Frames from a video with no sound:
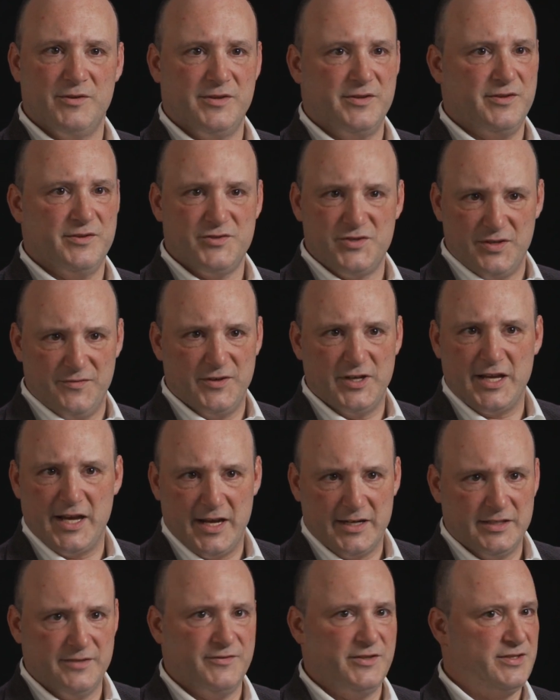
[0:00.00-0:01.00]
Whether they're civic
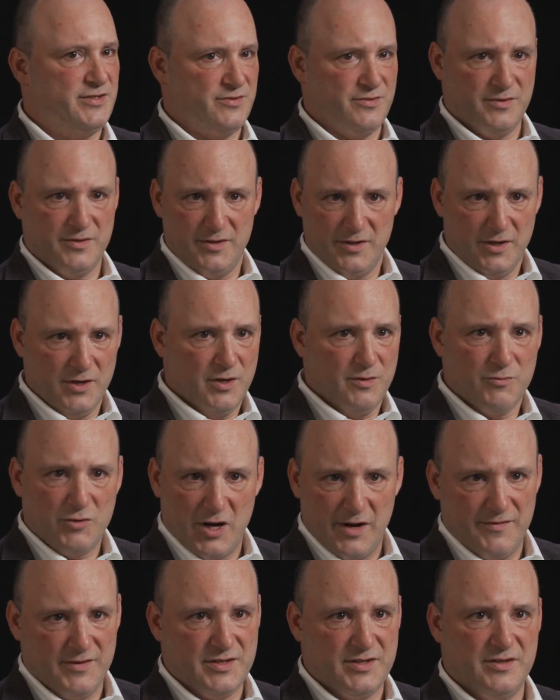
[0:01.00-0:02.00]
activists or
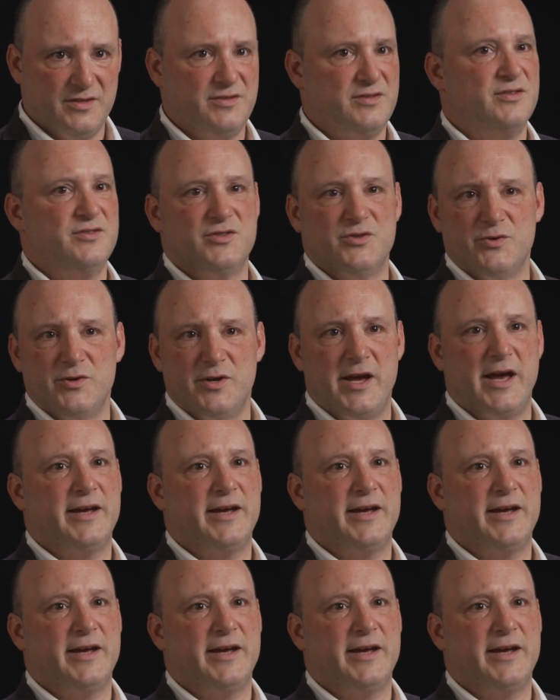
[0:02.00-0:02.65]
private citizens or